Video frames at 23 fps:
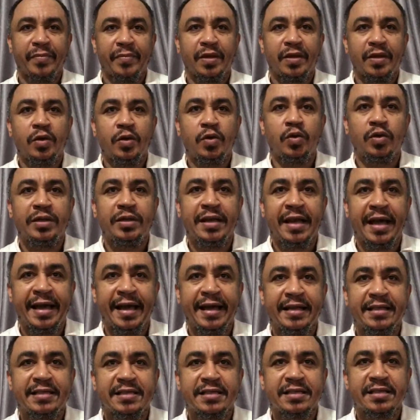Good
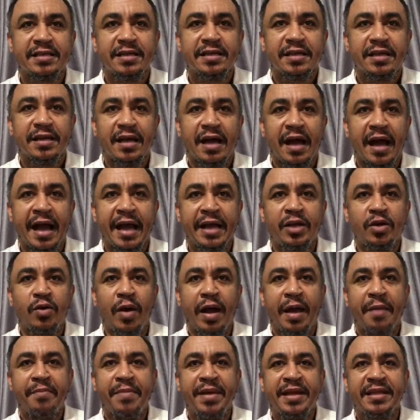night. I know I
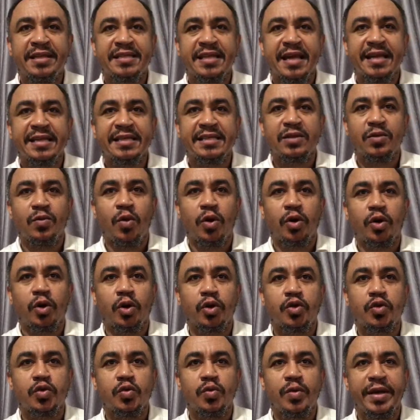made sense in one or
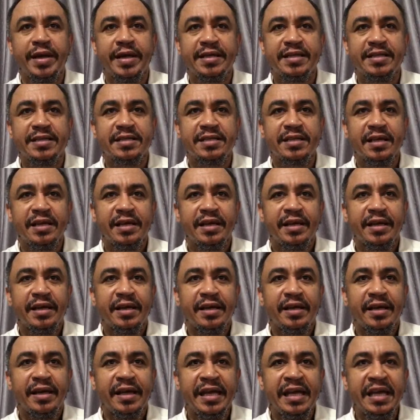two ways,
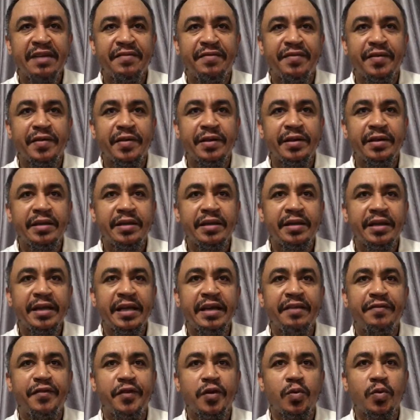even
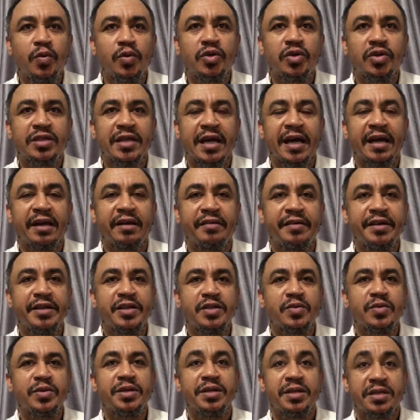if you wouldn't agree
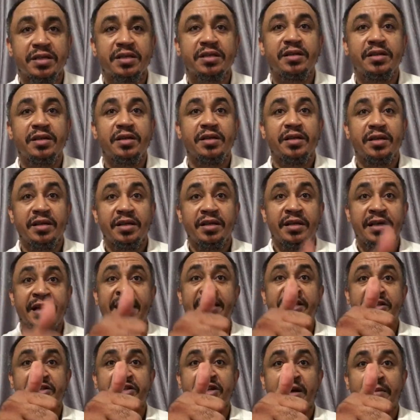to it.
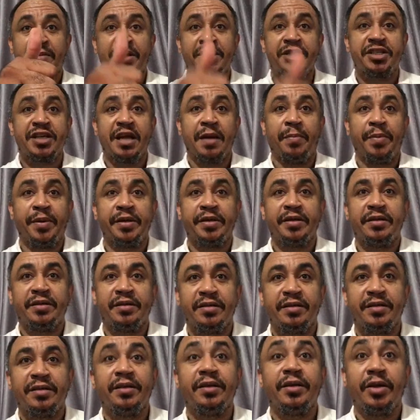Yes, German Shepherd,
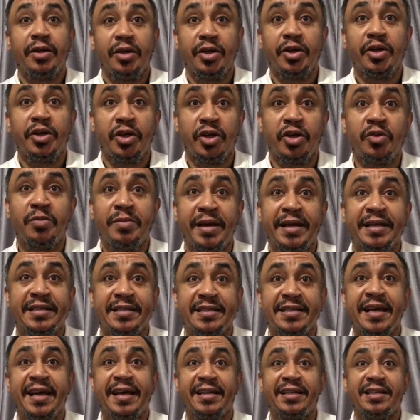you made
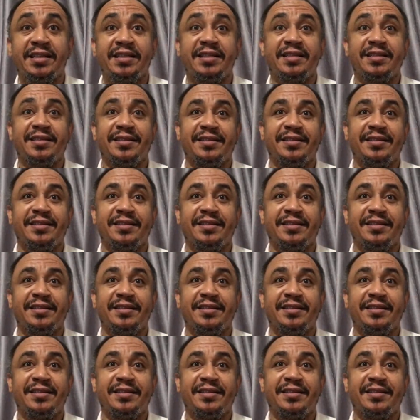sense.